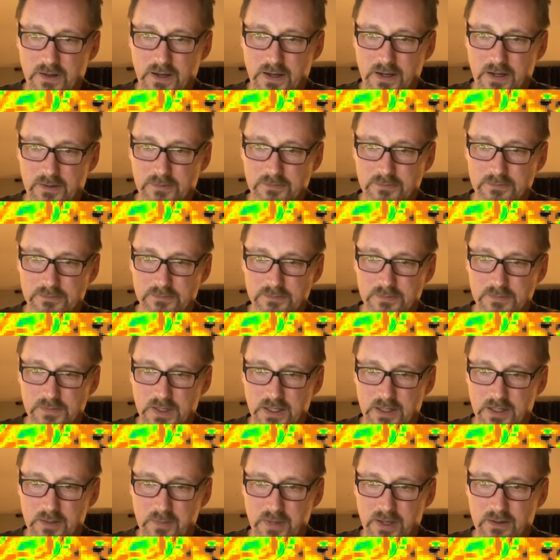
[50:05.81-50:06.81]

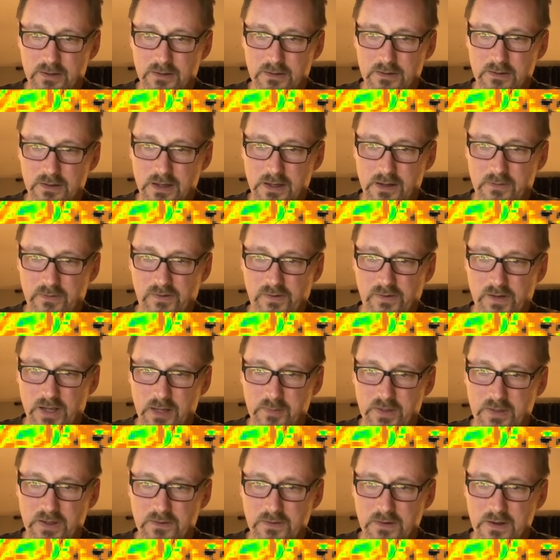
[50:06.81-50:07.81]
in the middle of a
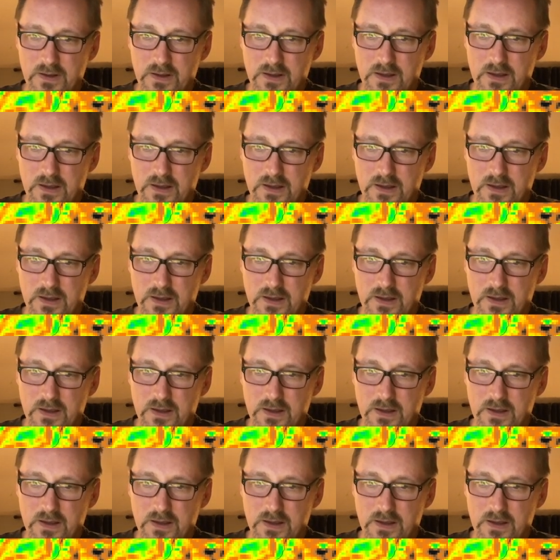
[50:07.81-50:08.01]
segment.